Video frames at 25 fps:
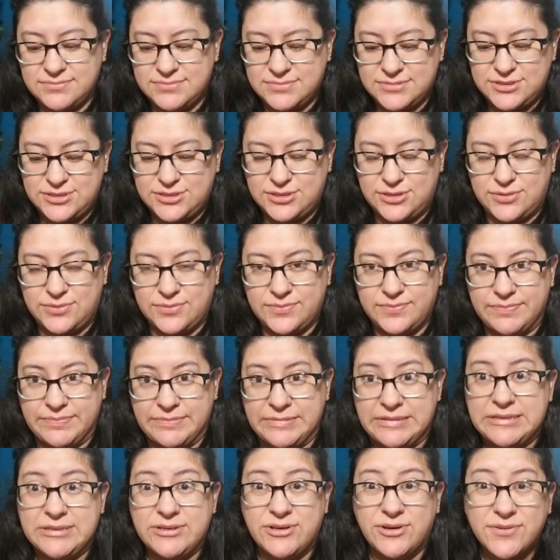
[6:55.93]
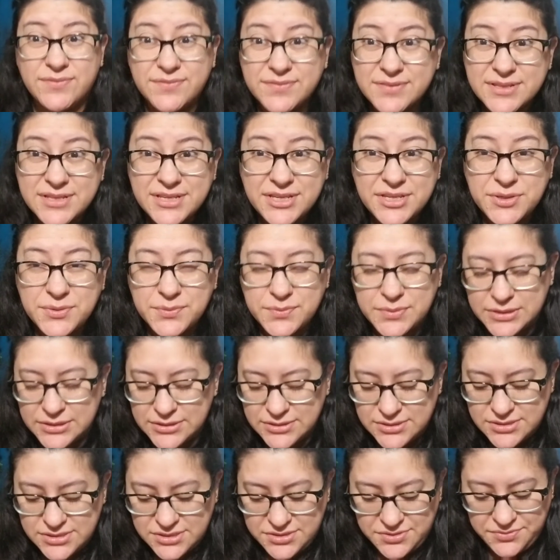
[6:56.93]
So hopefully you will
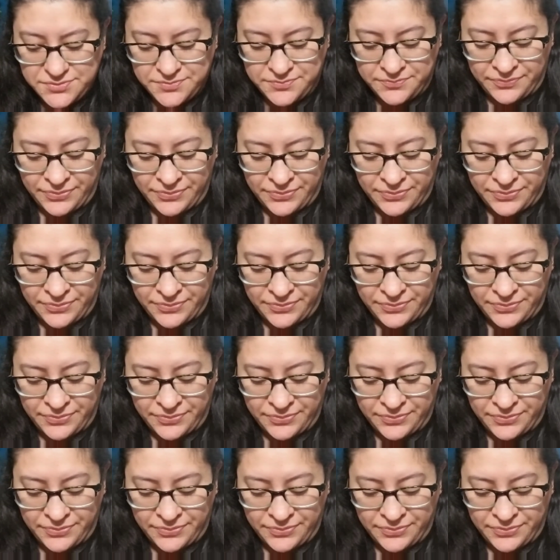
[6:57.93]
too.